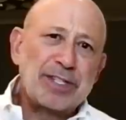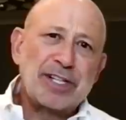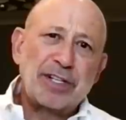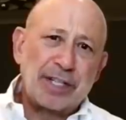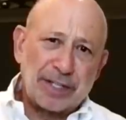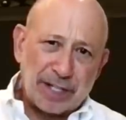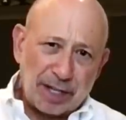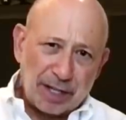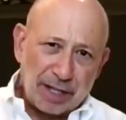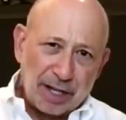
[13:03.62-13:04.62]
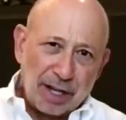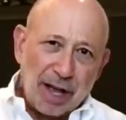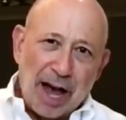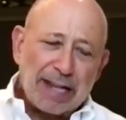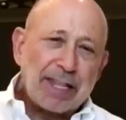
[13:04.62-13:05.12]
resiliency.
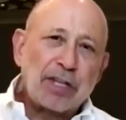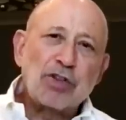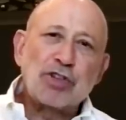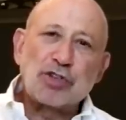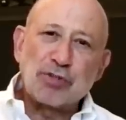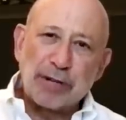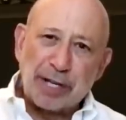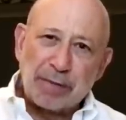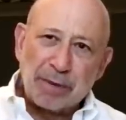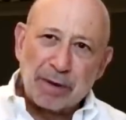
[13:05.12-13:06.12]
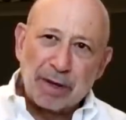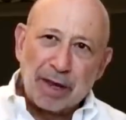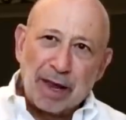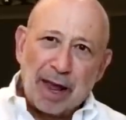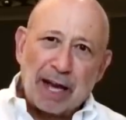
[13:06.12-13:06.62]
I think you should dream,
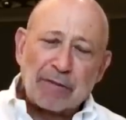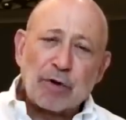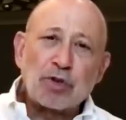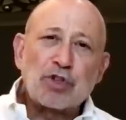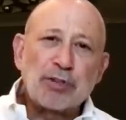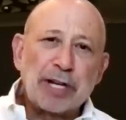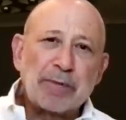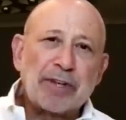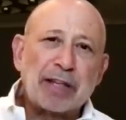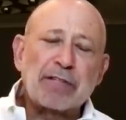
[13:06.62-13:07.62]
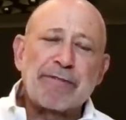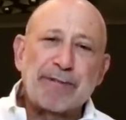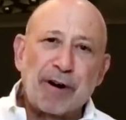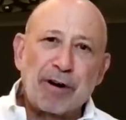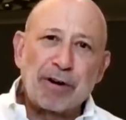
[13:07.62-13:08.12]
and if those dreams get
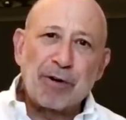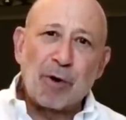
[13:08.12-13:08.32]
deferred